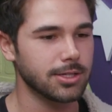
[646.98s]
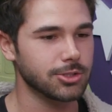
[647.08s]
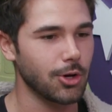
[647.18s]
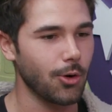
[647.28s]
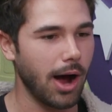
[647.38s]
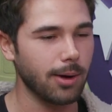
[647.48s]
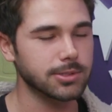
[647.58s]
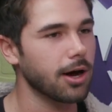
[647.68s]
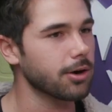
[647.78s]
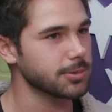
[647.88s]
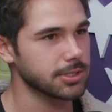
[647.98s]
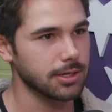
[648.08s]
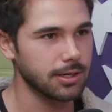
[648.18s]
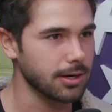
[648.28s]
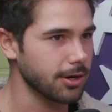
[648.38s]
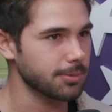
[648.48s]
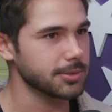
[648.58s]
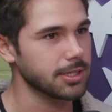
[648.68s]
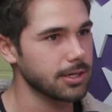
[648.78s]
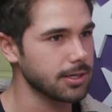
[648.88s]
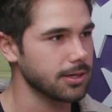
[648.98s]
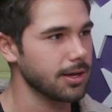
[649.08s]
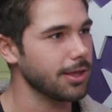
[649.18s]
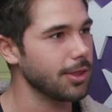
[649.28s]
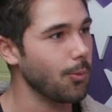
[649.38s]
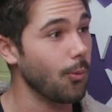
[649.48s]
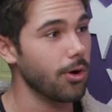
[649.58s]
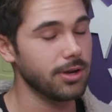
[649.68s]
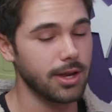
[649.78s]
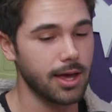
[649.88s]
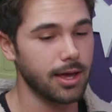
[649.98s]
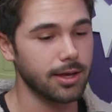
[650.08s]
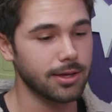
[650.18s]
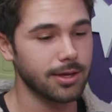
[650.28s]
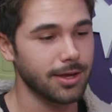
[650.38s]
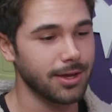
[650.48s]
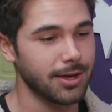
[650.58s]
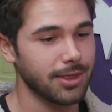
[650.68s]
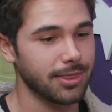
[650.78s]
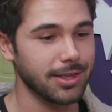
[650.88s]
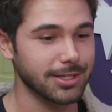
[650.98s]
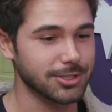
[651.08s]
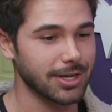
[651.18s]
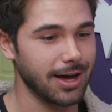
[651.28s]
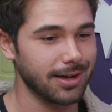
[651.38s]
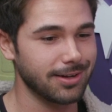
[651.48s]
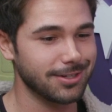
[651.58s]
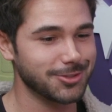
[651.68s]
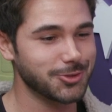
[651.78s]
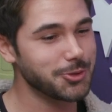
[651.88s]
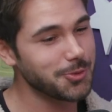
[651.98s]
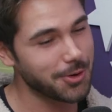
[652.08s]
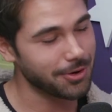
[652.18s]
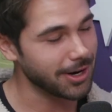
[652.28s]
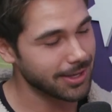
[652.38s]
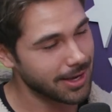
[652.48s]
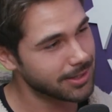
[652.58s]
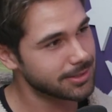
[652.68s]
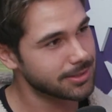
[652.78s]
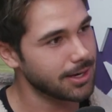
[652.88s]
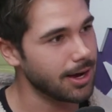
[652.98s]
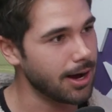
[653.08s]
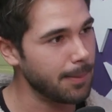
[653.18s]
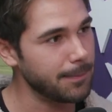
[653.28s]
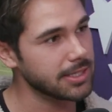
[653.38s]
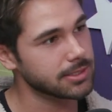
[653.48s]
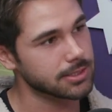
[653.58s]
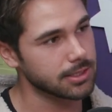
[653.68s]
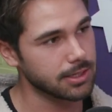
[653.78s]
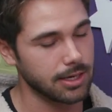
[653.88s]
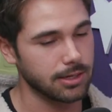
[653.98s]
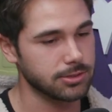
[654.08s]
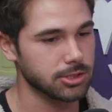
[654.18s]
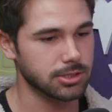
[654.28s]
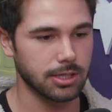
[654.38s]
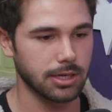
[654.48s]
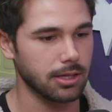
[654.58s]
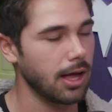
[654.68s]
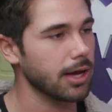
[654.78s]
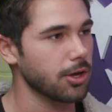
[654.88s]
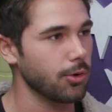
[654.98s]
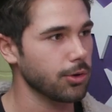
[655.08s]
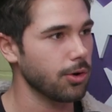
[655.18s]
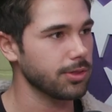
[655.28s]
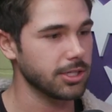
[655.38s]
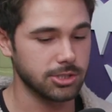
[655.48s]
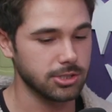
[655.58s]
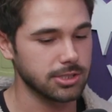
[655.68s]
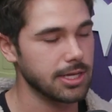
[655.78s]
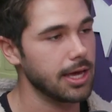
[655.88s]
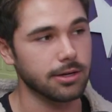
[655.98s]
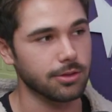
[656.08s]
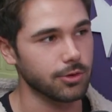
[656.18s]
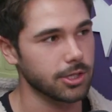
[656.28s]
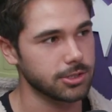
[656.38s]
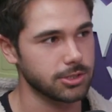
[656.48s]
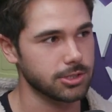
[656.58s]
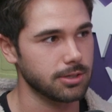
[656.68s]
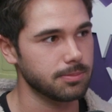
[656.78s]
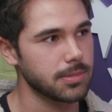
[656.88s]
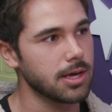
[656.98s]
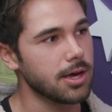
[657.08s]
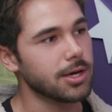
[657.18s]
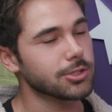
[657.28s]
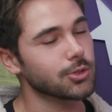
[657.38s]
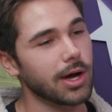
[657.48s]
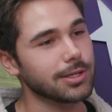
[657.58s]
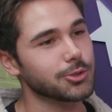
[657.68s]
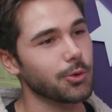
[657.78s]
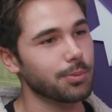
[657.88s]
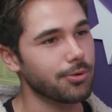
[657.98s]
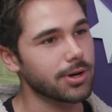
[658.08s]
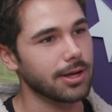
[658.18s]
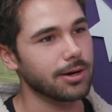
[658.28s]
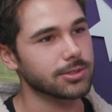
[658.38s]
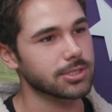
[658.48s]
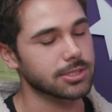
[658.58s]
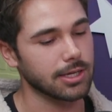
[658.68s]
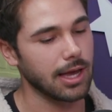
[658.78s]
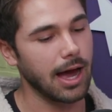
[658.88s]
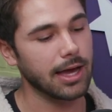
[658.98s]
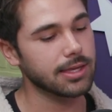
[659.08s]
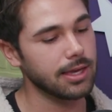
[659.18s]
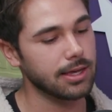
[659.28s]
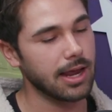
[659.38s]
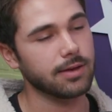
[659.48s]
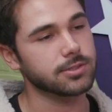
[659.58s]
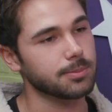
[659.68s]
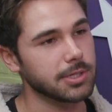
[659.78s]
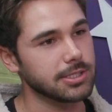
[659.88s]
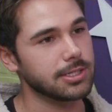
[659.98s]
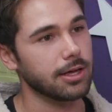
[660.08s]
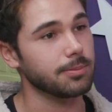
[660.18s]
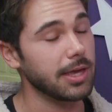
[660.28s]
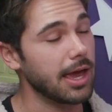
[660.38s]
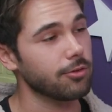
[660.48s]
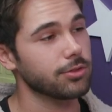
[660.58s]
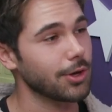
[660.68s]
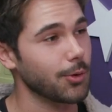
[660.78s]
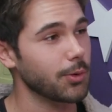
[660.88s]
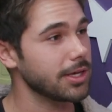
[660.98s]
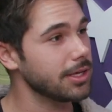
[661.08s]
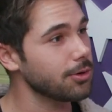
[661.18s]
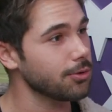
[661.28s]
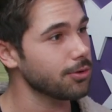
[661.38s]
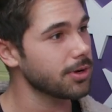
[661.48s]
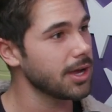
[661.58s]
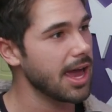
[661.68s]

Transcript: So I was 100% in, 100% in. And then one day, things got to her, I guess, um, mentally, and mm. just like a lot going on that she just ended the relationship. So I told Brittany, I was just like, I can't have somebody telling me everything I want to hear